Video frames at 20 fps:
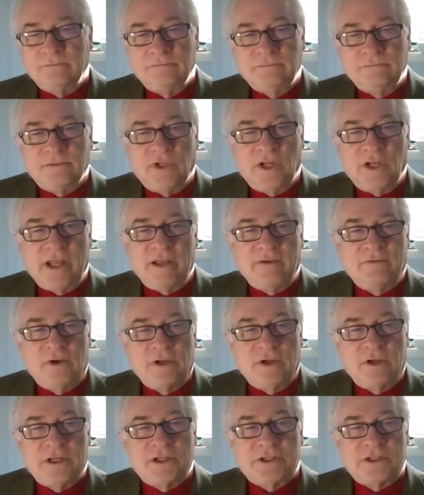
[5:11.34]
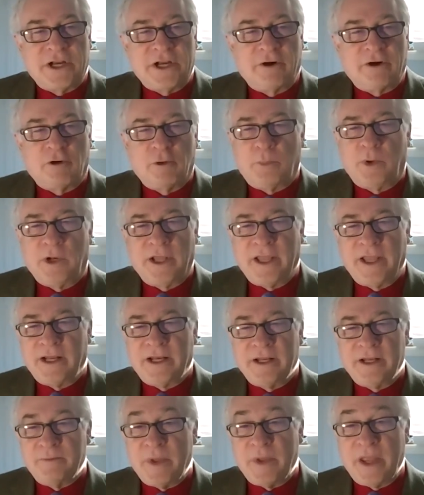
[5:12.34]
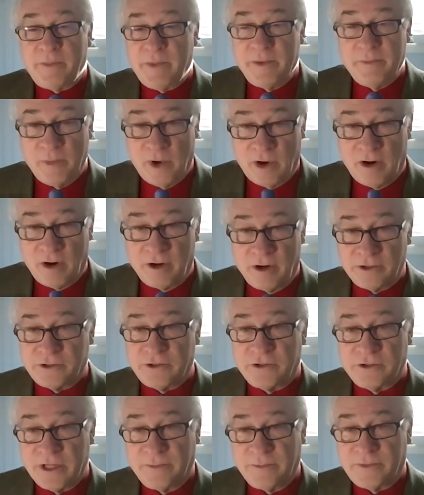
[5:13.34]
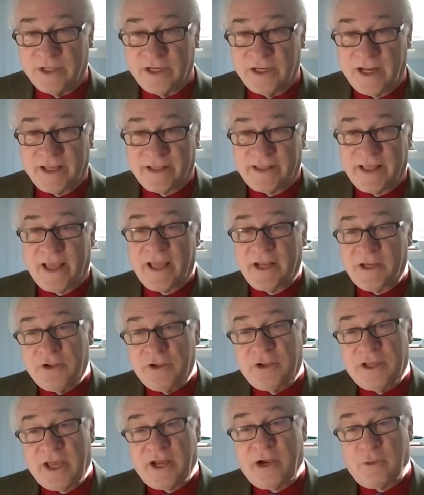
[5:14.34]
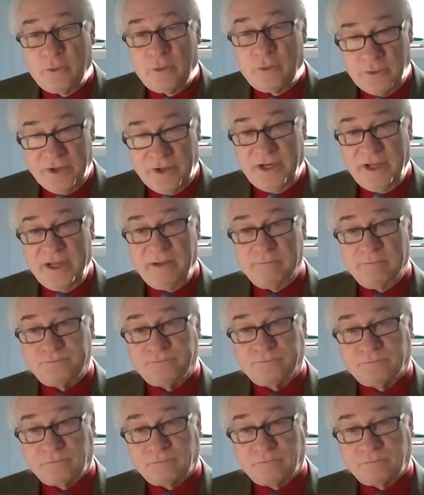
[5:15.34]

live on a sterile planet, maybe Mars or something like that, you got to really